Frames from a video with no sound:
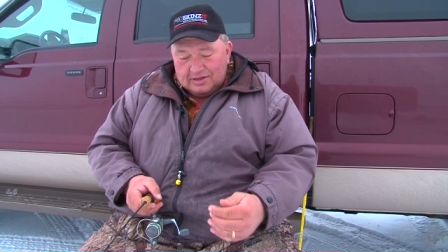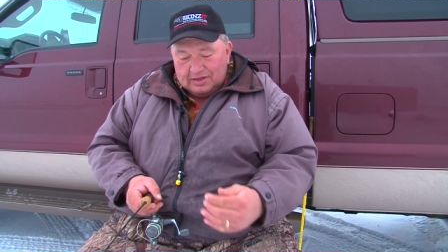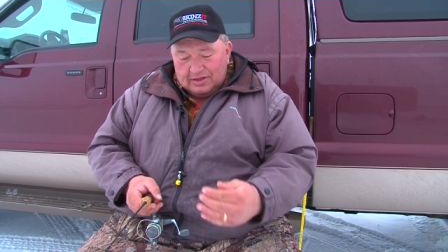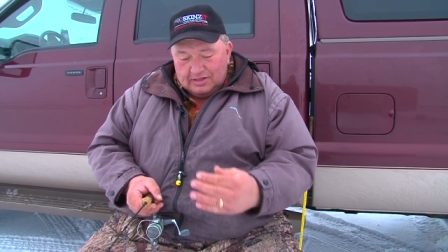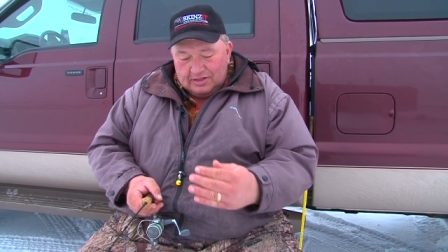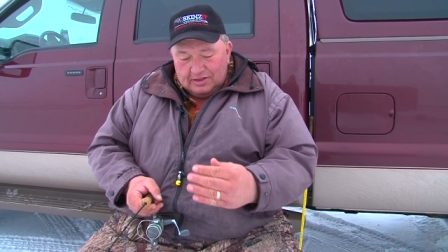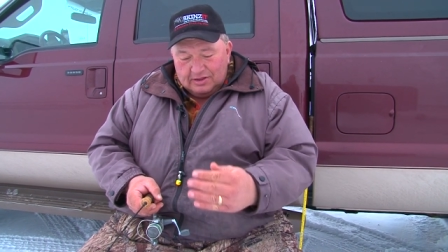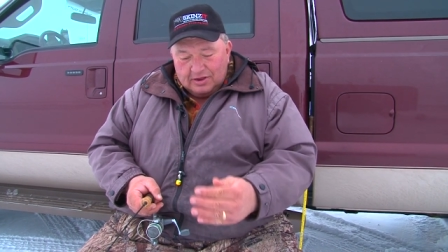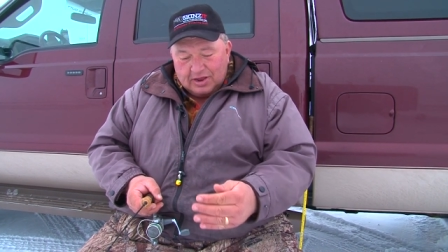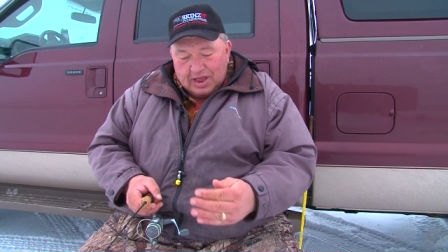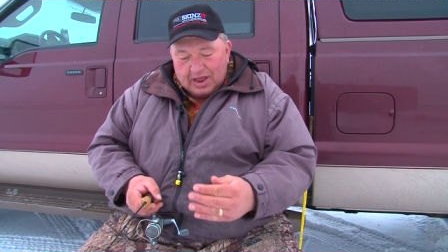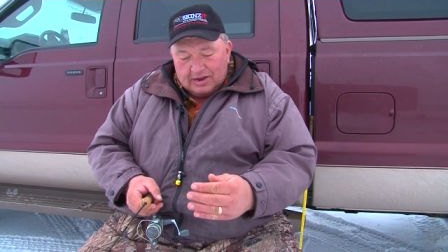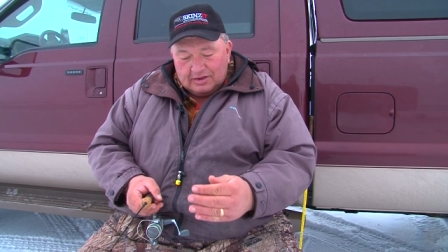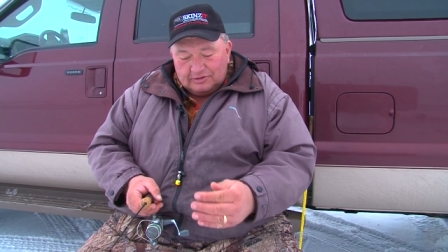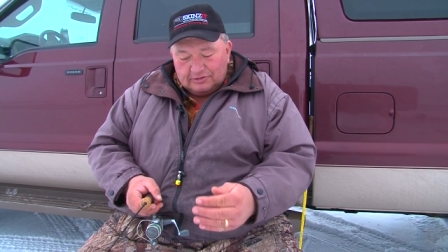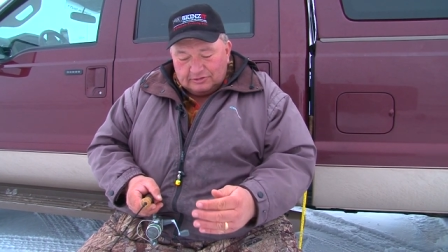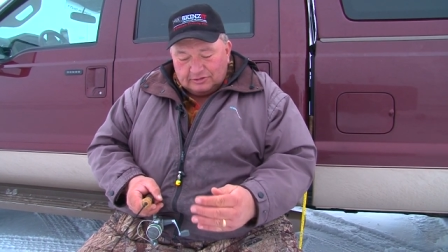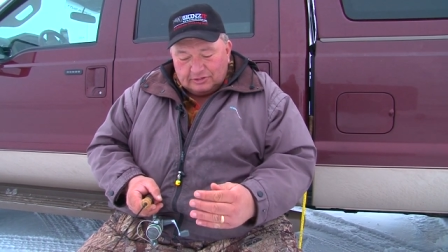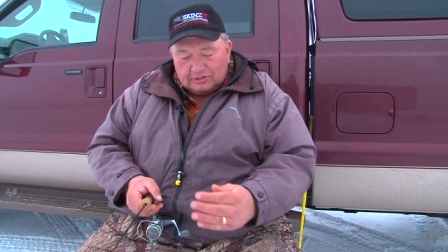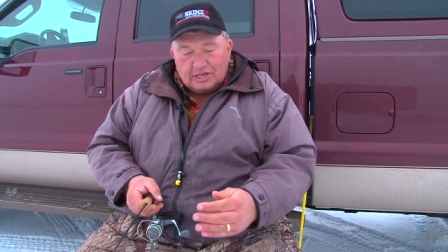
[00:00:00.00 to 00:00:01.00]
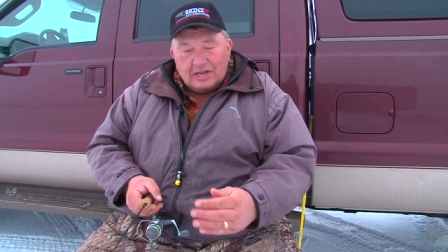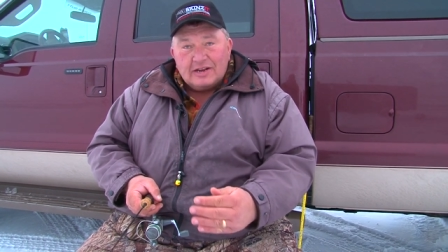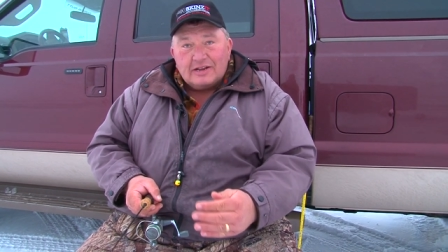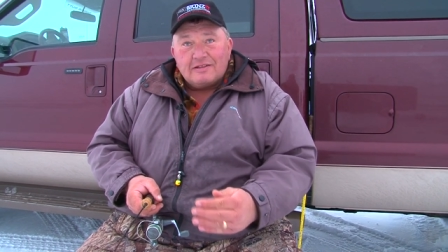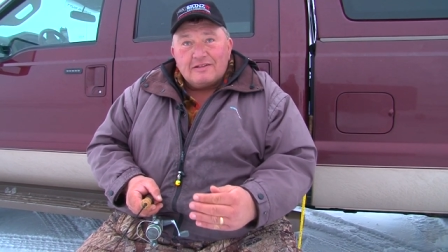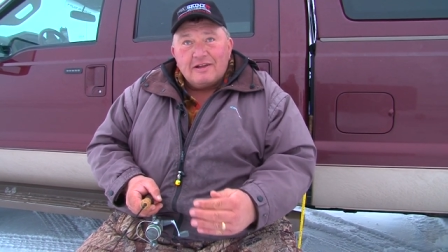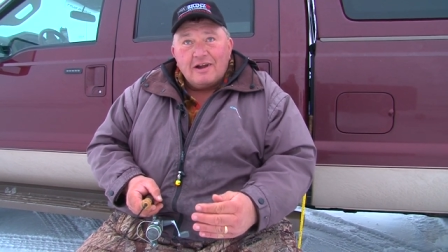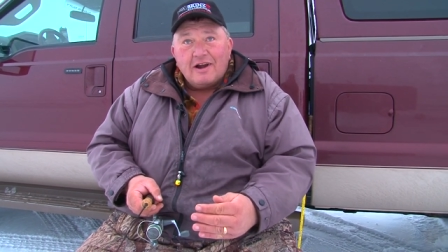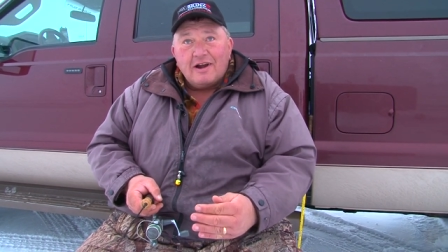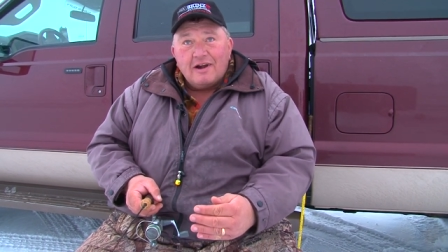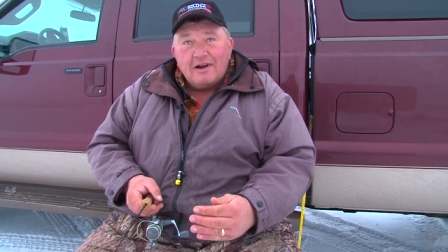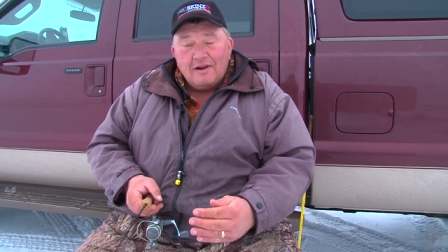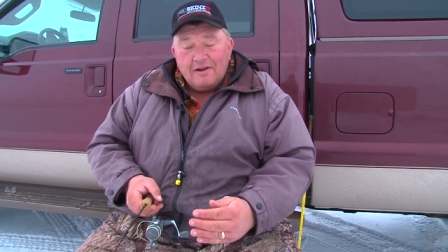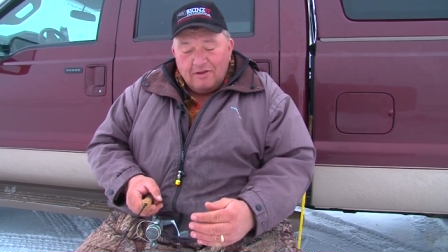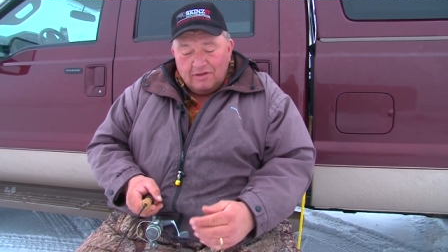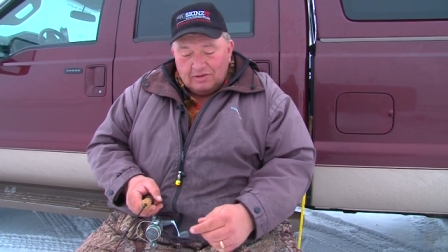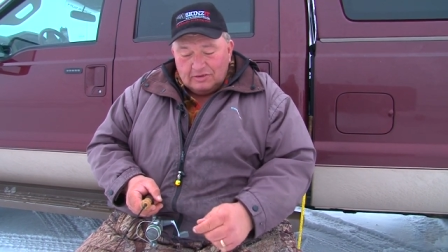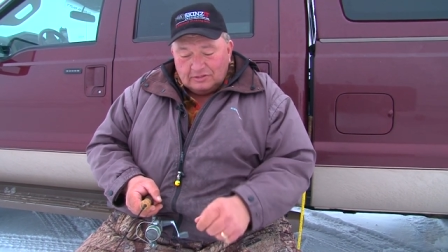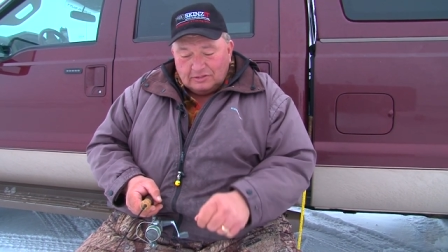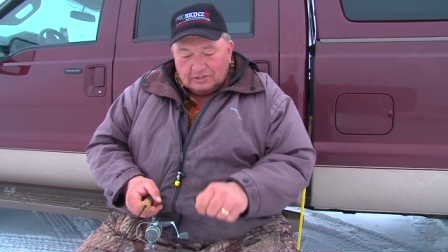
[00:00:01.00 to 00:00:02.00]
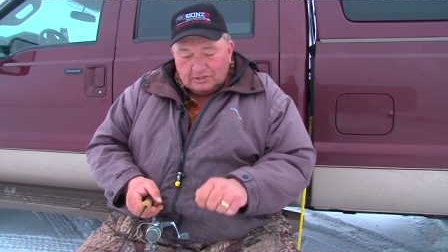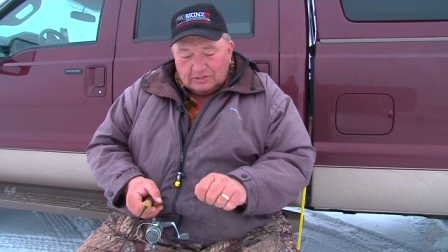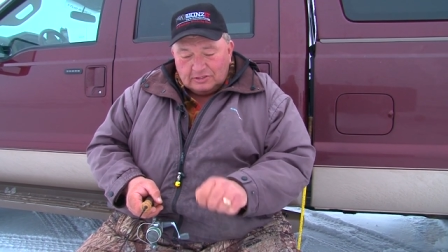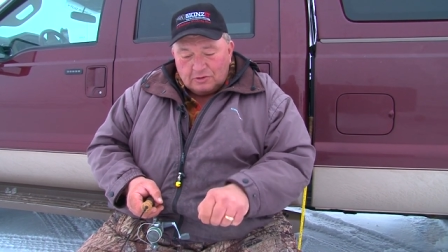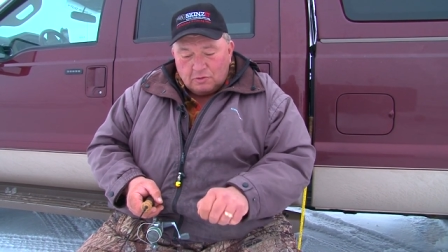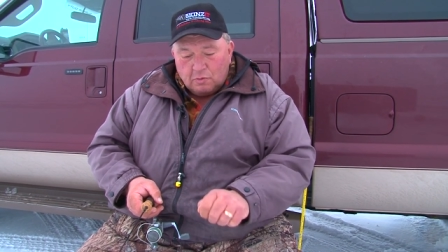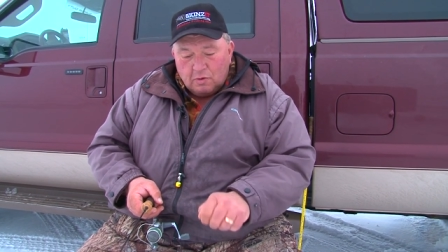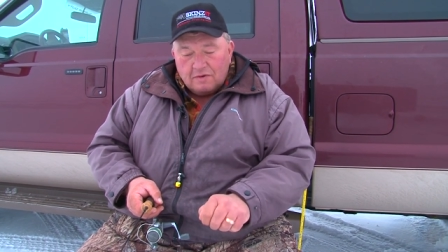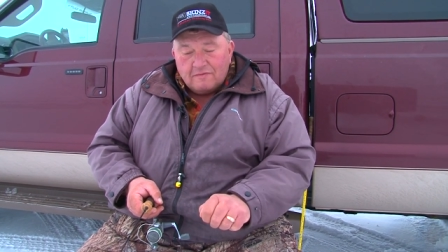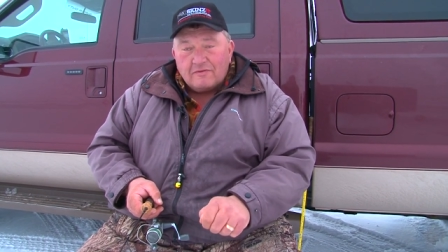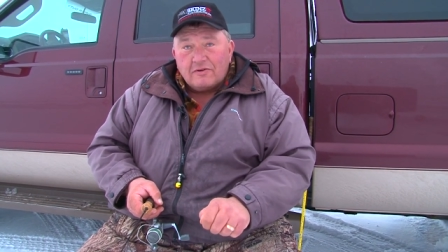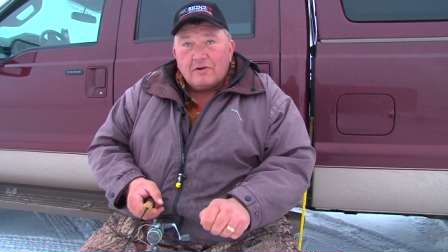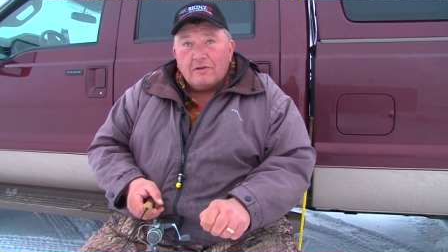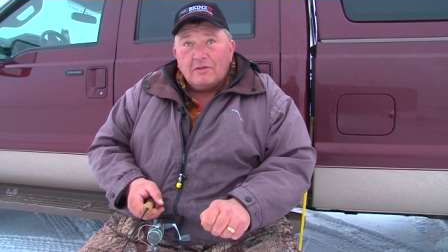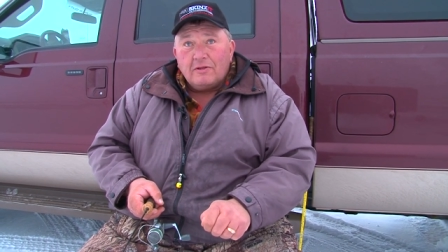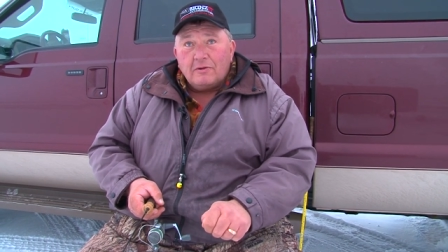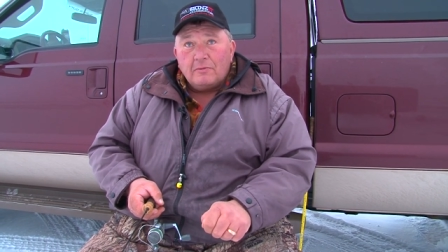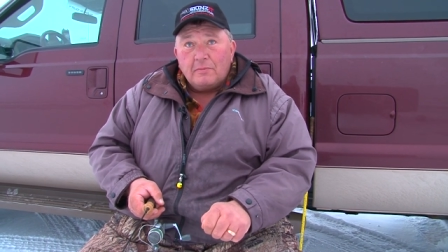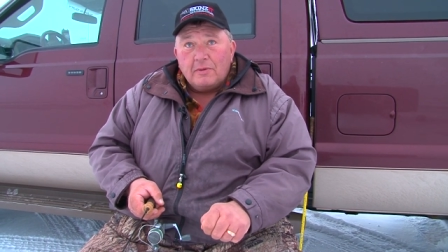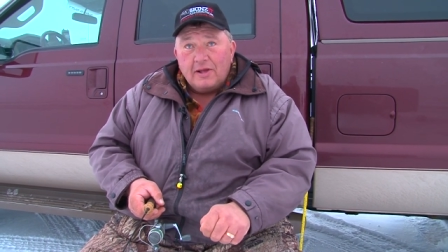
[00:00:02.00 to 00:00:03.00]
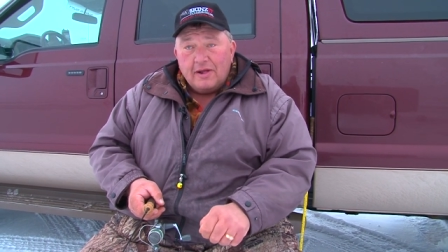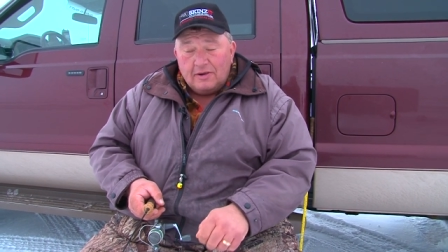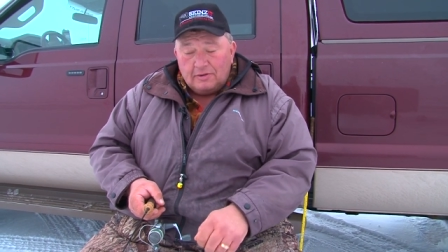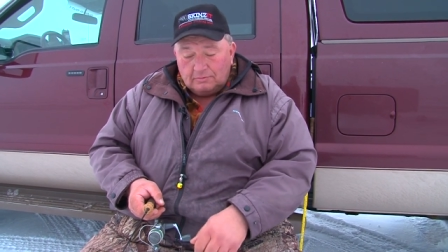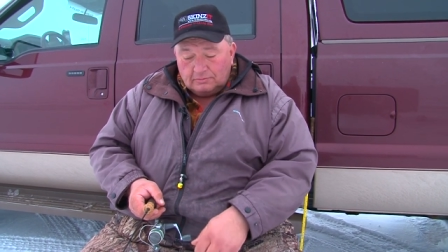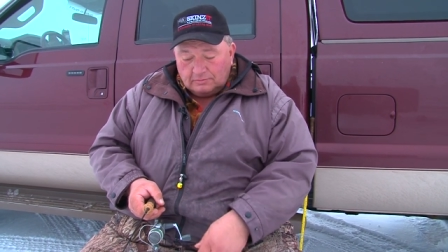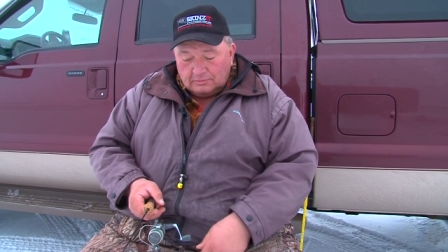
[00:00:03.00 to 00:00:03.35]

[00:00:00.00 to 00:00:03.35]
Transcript: And then you kind of just set it there and quiver it a little bit.